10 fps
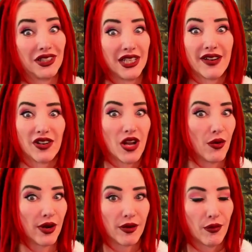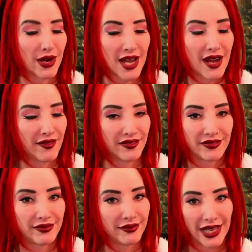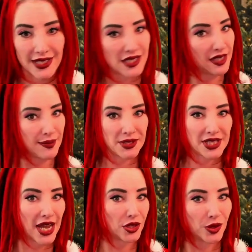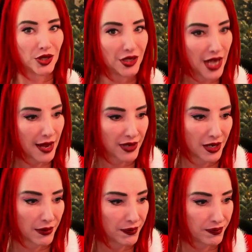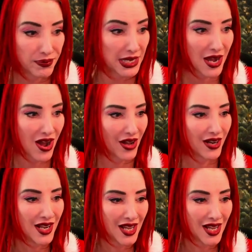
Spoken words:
never know what kind of sleep schedule I'm gonna be on.